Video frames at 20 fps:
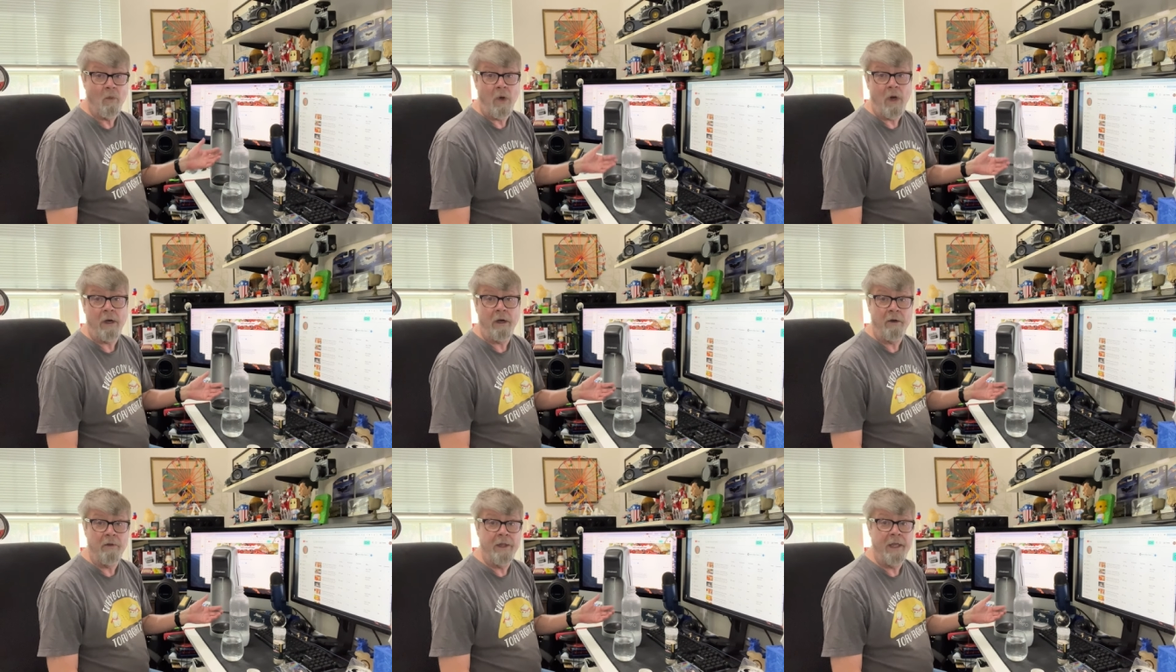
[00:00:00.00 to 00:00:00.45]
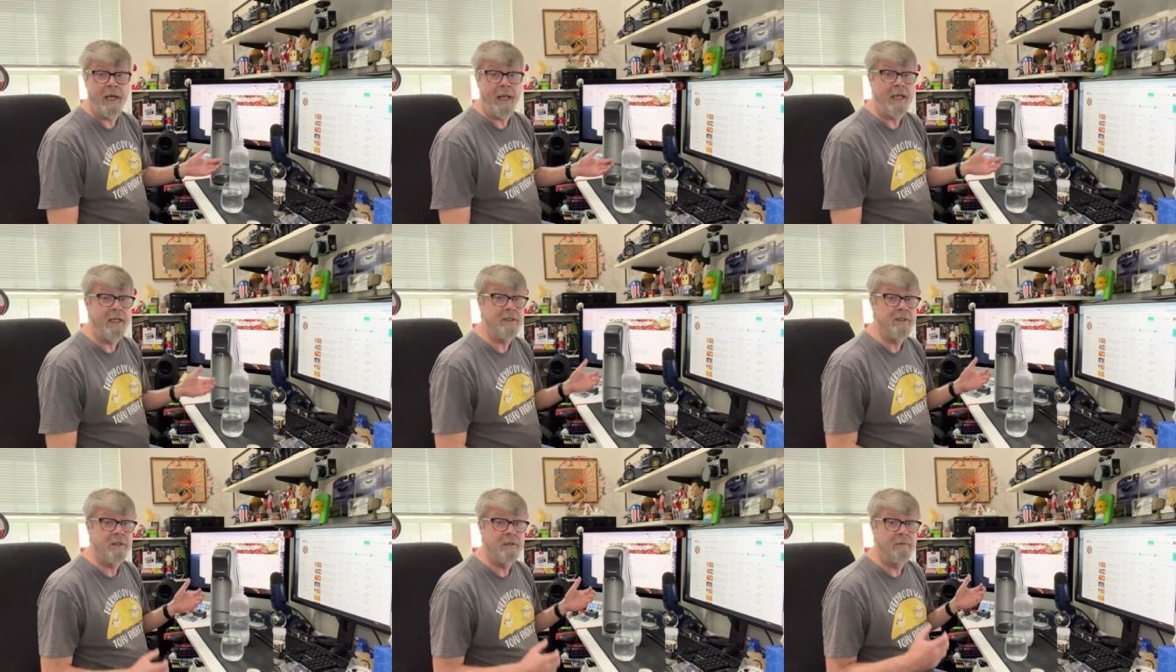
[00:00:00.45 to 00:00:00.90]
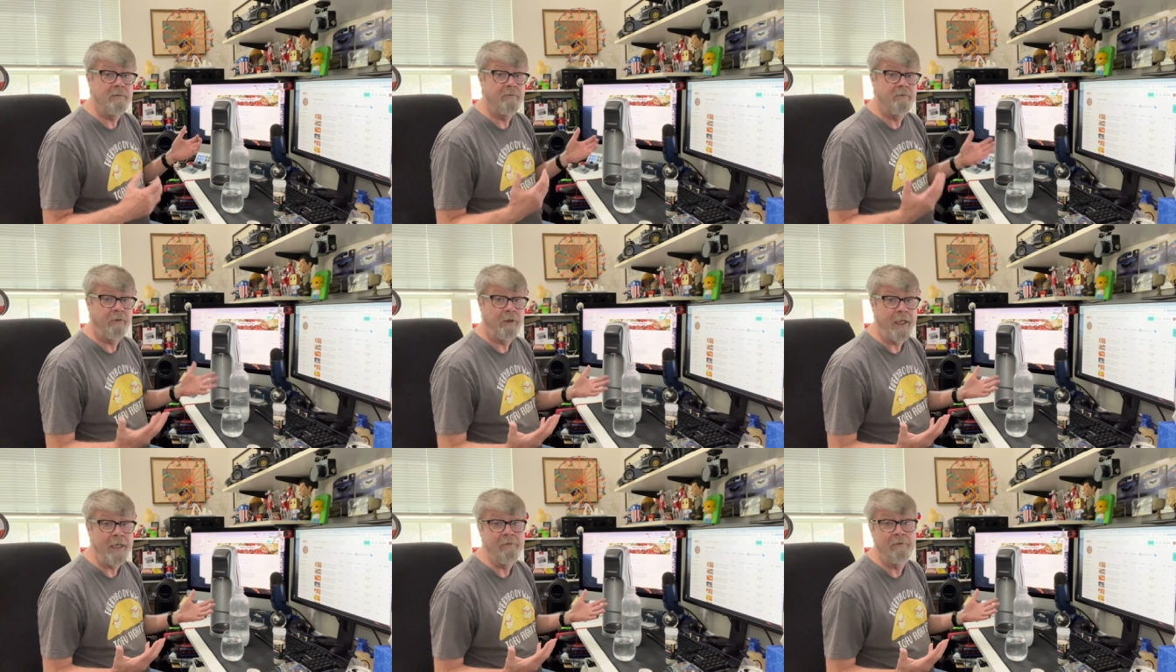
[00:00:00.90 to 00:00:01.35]
water that has
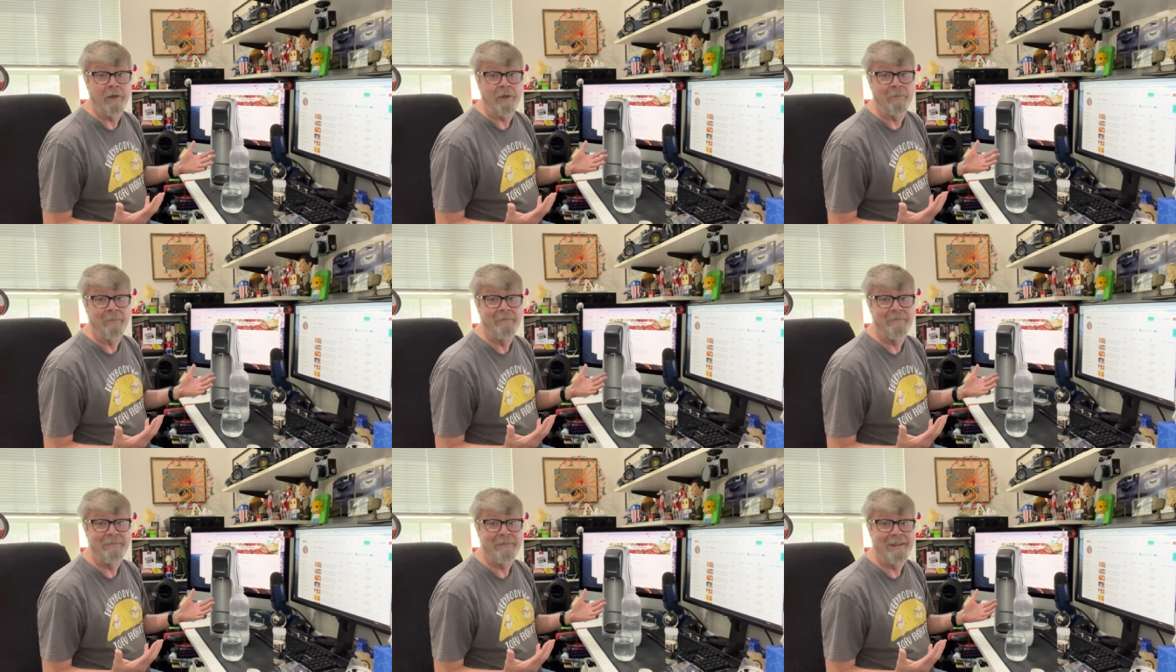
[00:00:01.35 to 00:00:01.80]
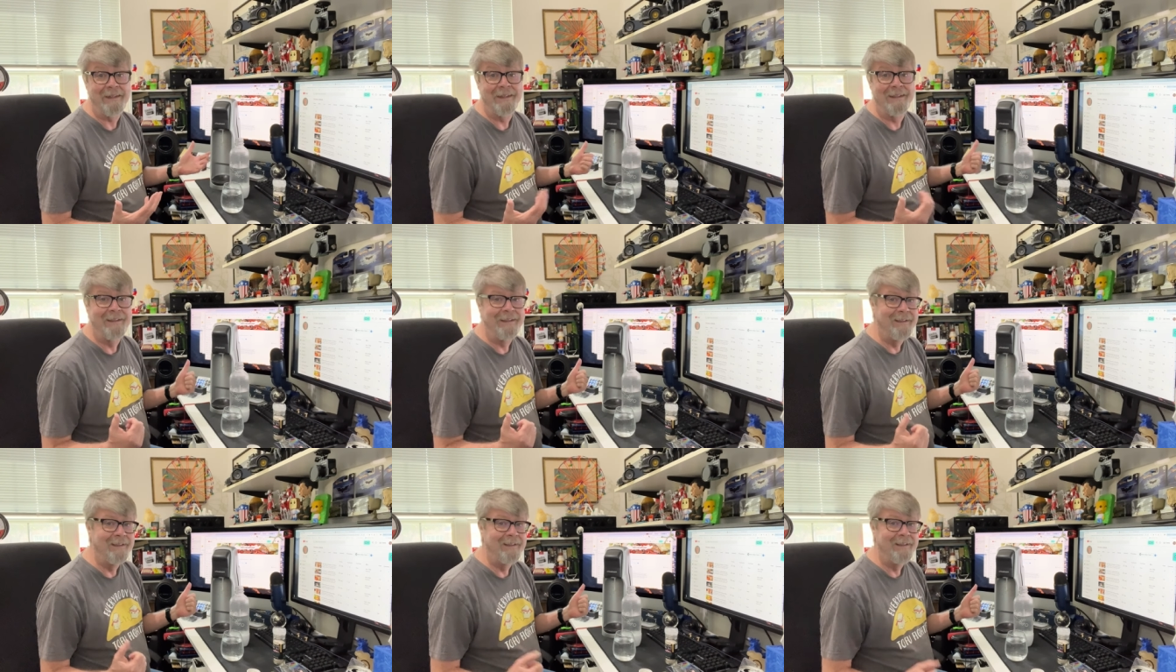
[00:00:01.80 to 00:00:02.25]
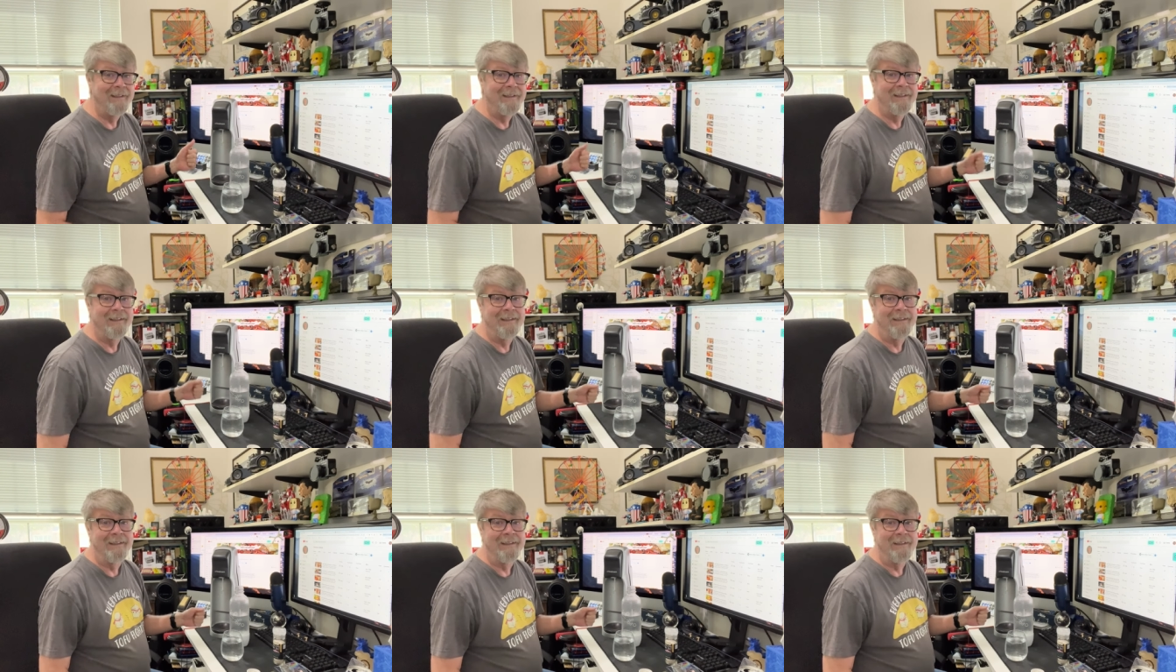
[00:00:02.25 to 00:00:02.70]
flavor.
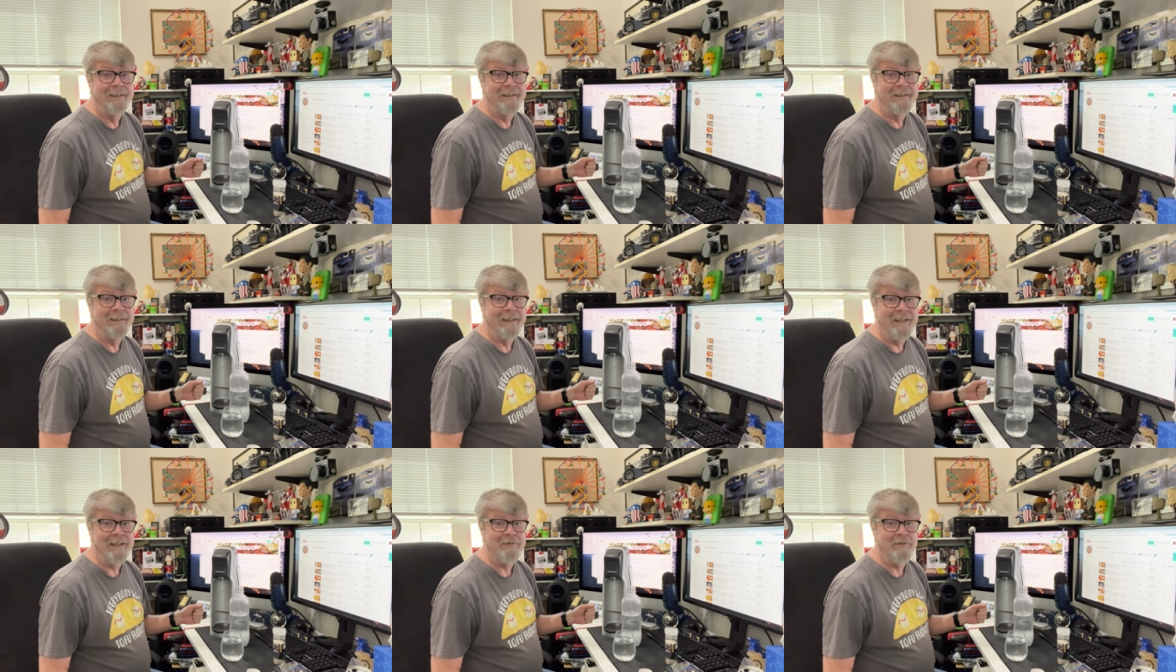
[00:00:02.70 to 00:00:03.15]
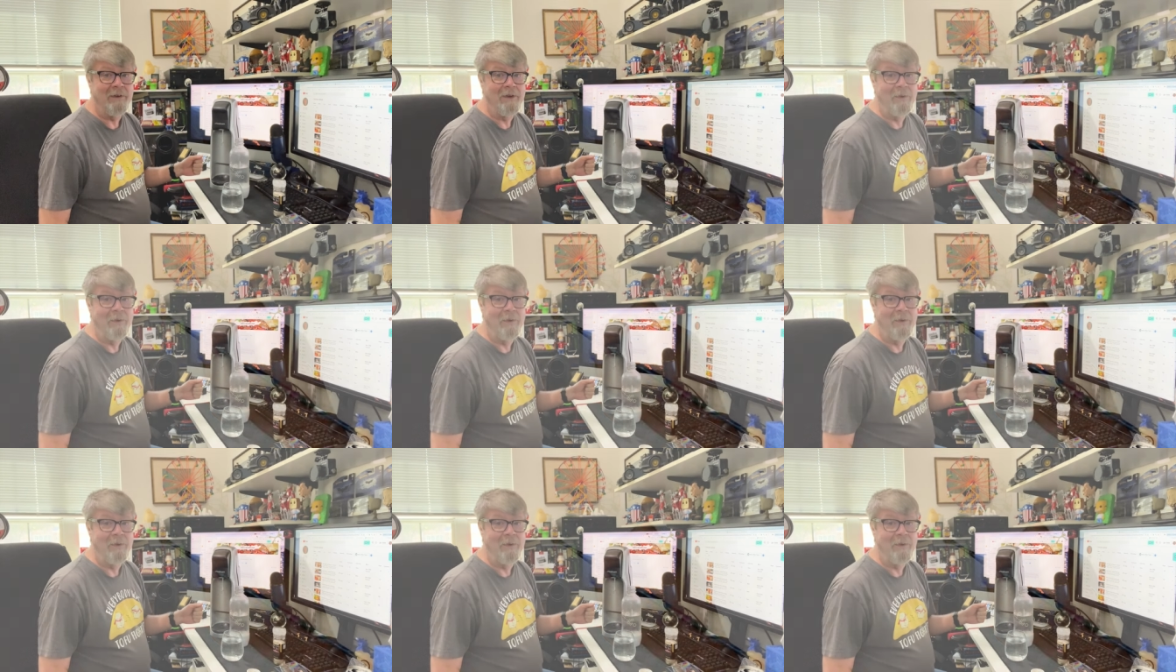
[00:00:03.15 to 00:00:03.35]
Thanks for